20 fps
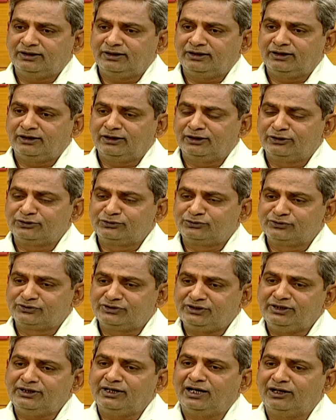to
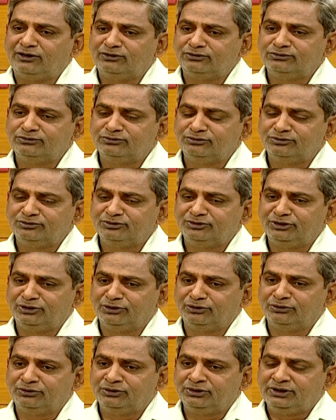see how, you
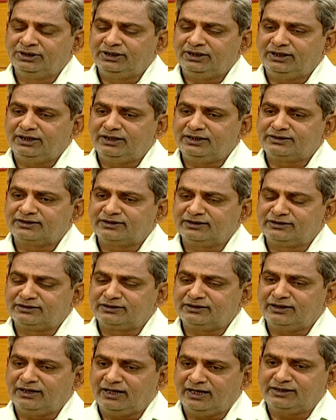know, each
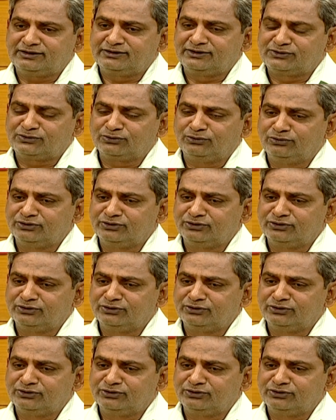country has its own